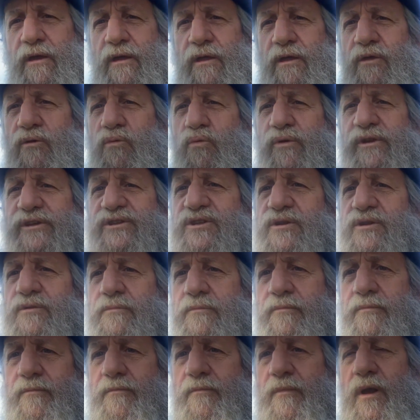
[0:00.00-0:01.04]
Recent
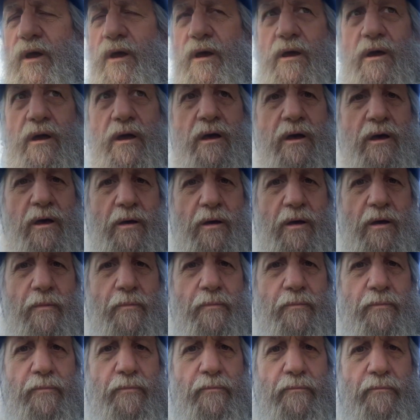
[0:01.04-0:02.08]

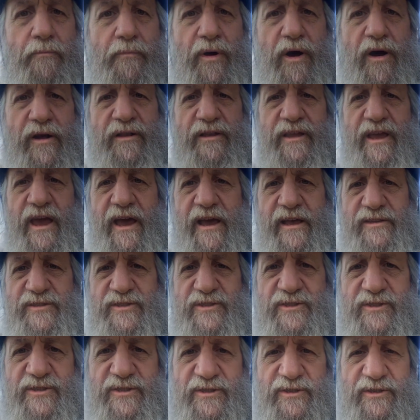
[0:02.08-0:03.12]

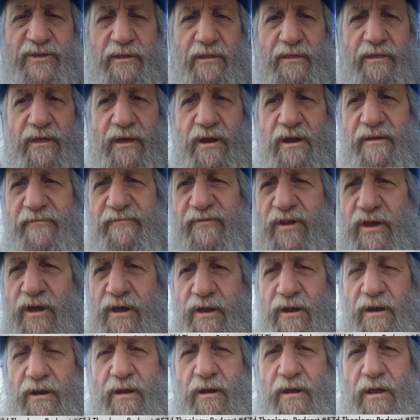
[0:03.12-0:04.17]
podcasts that I've
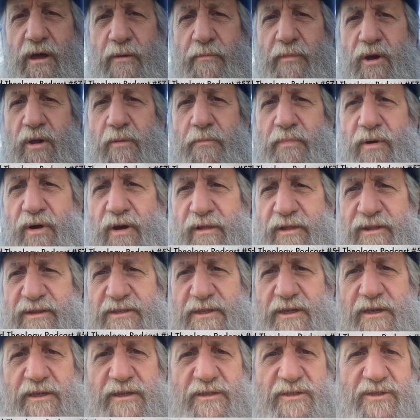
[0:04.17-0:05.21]
done about
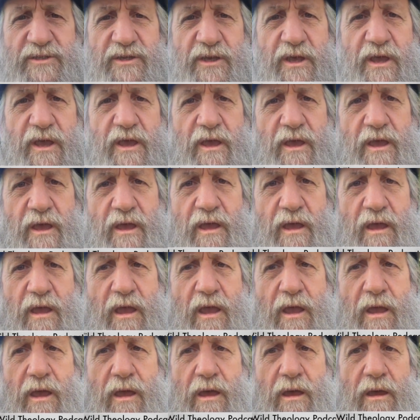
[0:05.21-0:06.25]
politics,
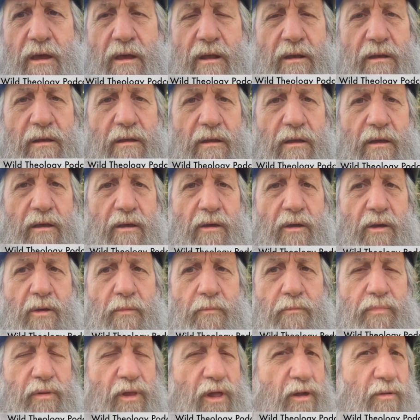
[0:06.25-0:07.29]
and a
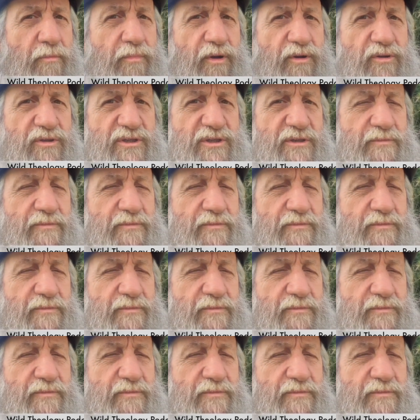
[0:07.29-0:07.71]
blog post in